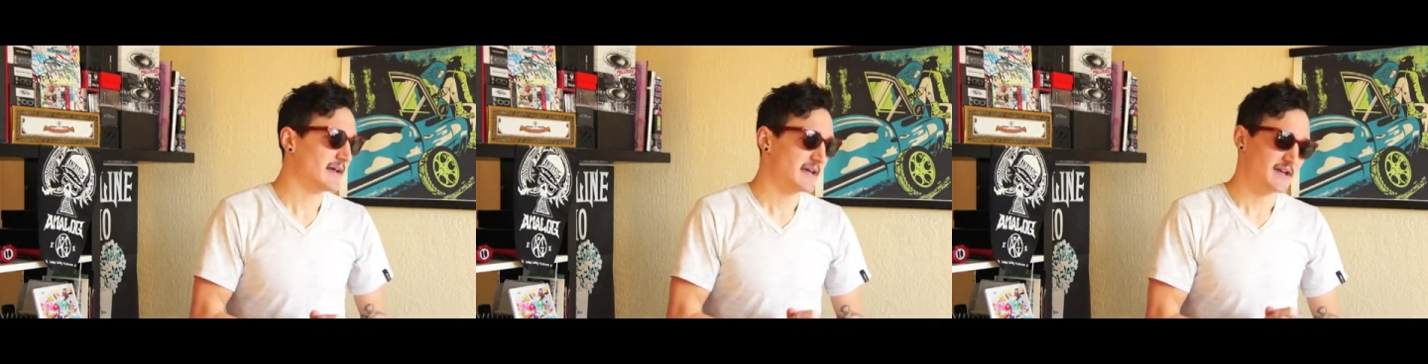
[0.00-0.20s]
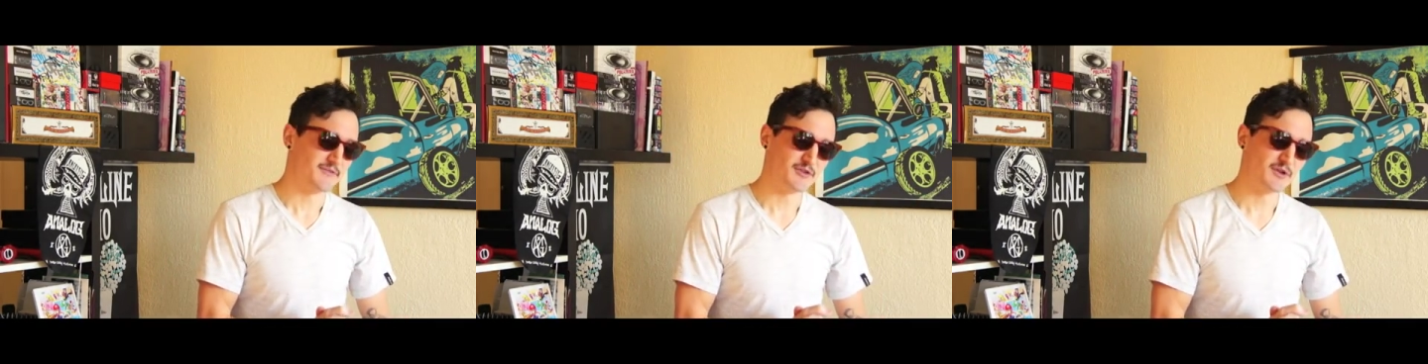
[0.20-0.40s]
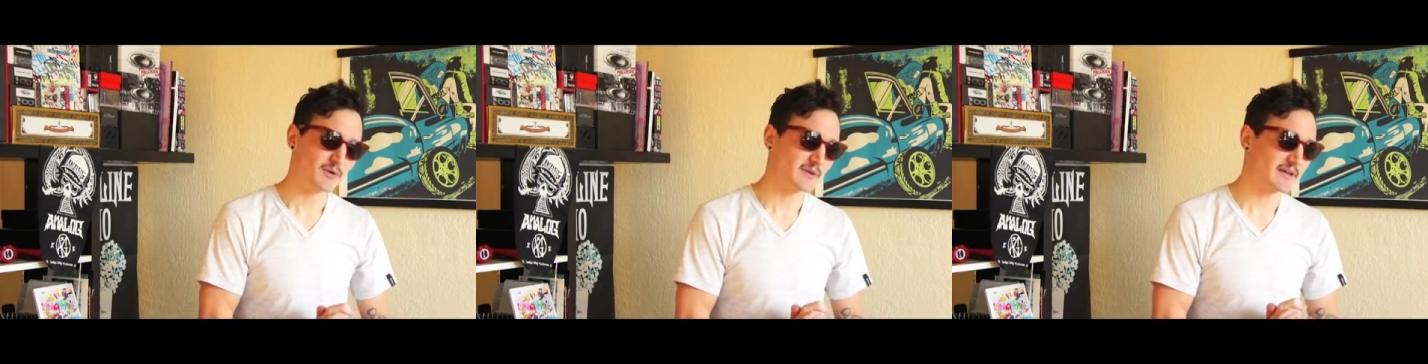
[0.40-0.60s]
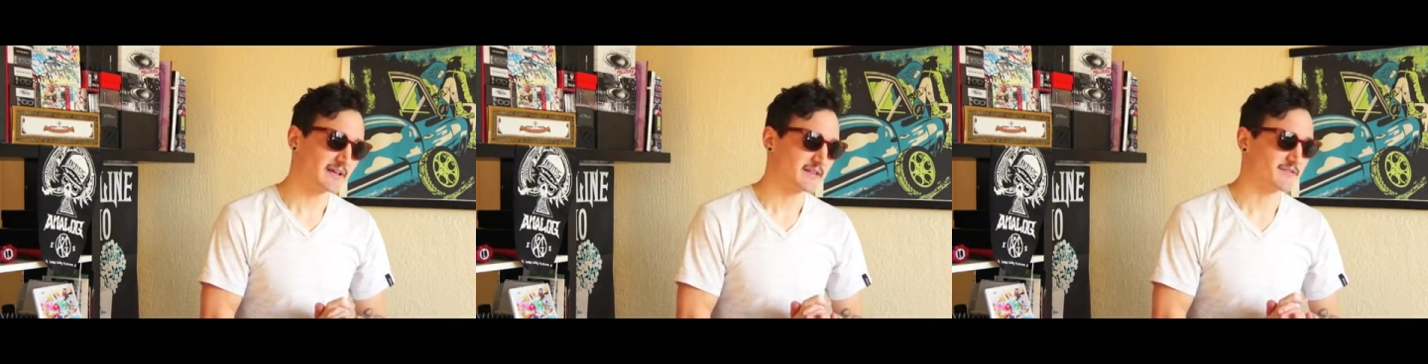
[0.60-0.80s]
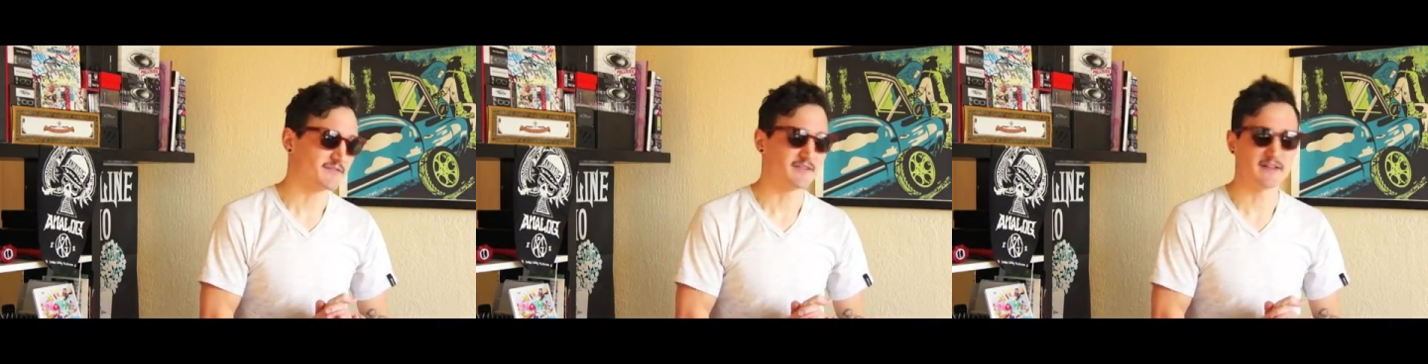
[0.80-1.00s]
If you don't like
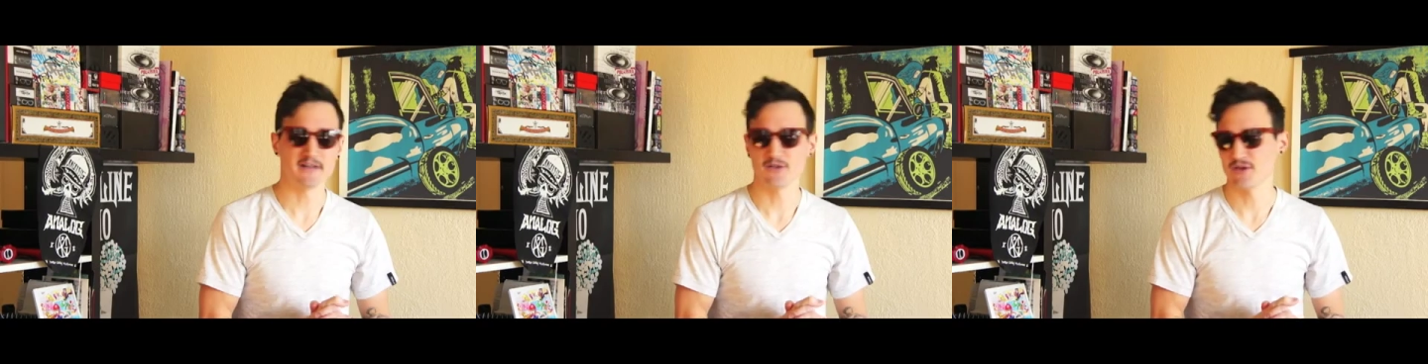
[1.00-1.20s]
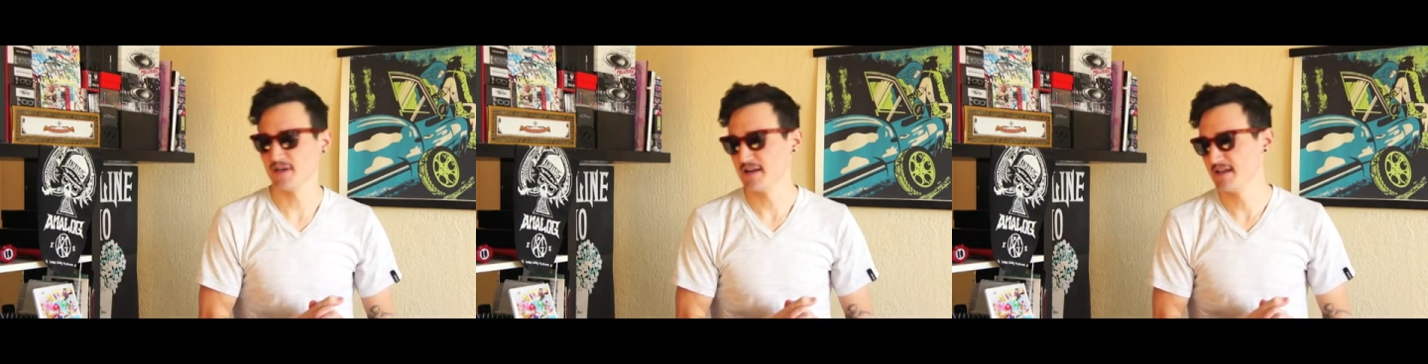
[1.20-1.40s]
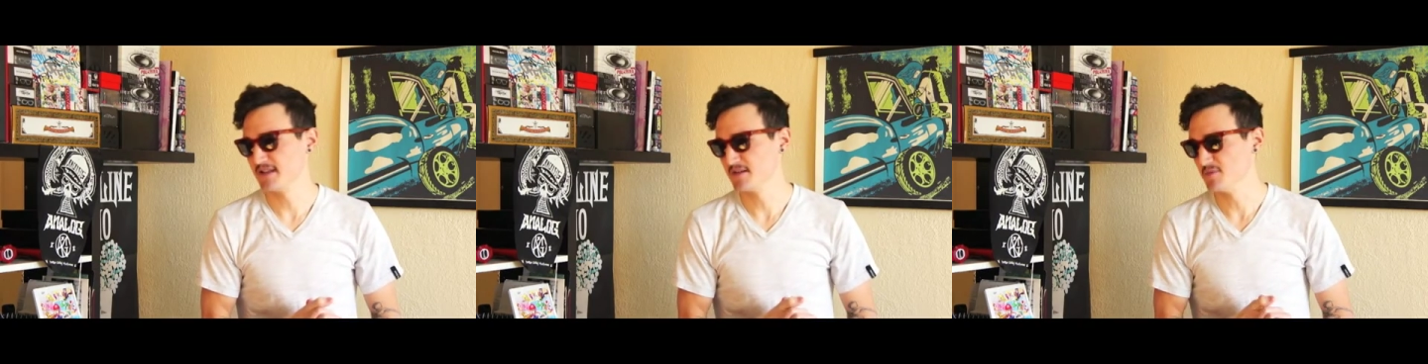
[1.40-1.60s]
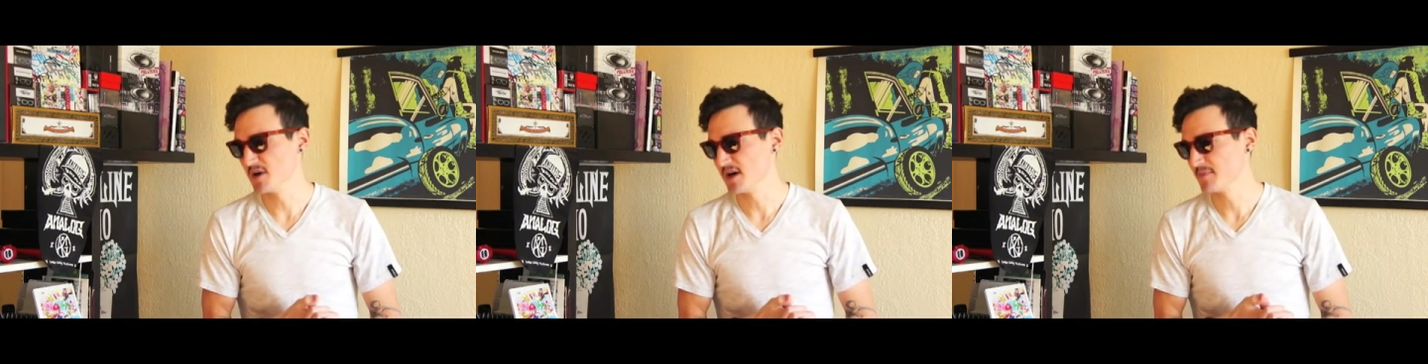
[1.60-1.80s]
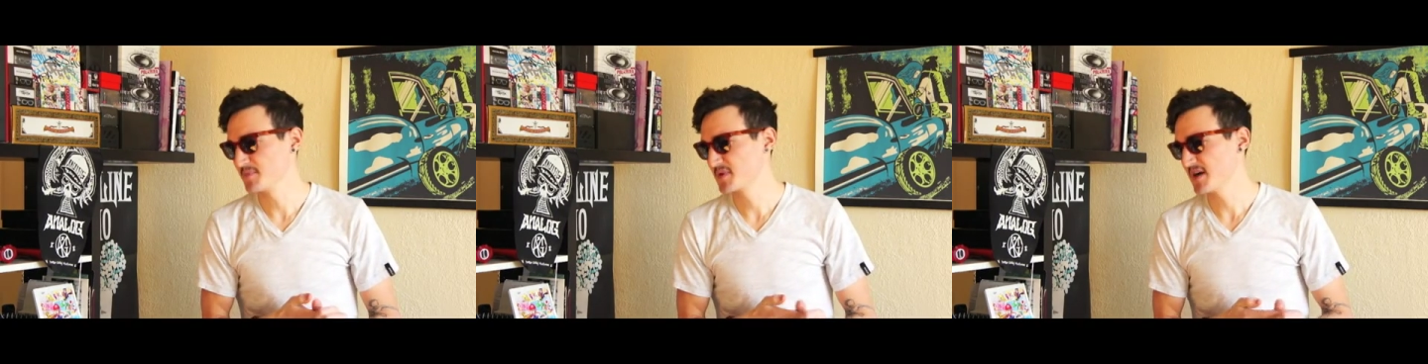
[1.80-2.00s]
the fit, you can heat them up,